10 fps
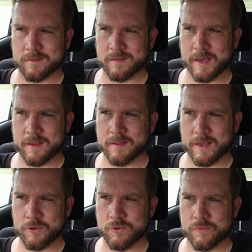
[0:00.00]
they
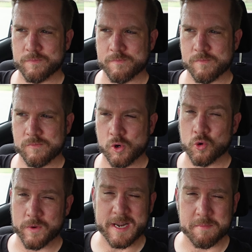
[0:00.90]
do
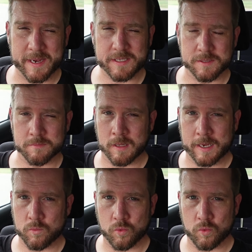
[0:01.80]
already make some, like,